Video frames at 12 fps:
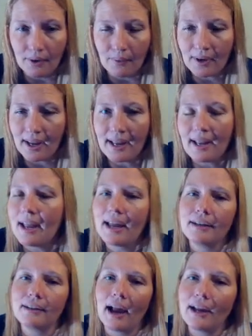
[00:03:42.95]
Okay,
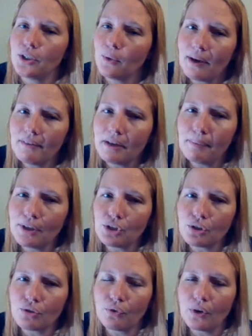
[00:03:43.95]
and I don't have any
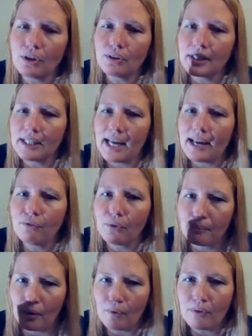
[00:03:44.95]
pictures for you today
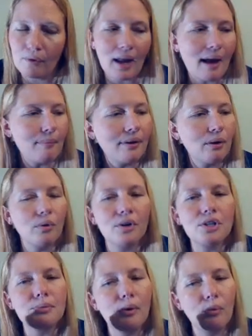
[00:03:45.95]
for both the vocabulary words,